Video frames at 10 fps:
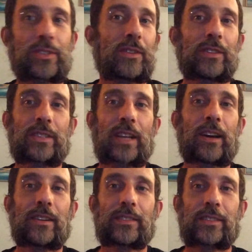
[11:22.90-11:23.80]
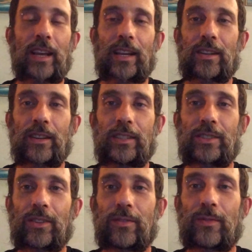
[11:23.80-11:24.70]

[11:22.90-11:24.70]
turns out it's like it's her